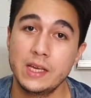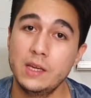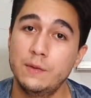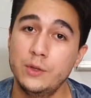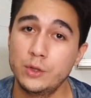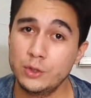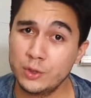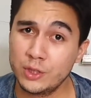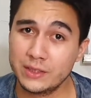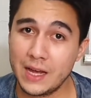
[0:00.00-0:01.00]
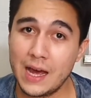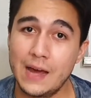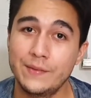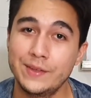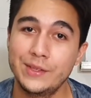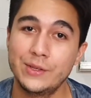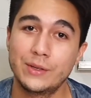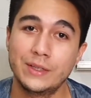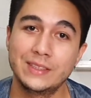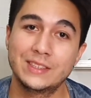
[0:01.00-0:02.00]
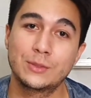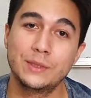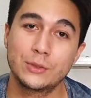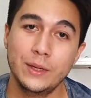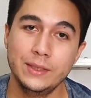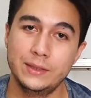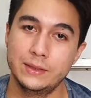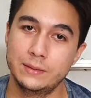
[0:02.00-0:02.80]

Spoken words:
if you do not have your instrument rating.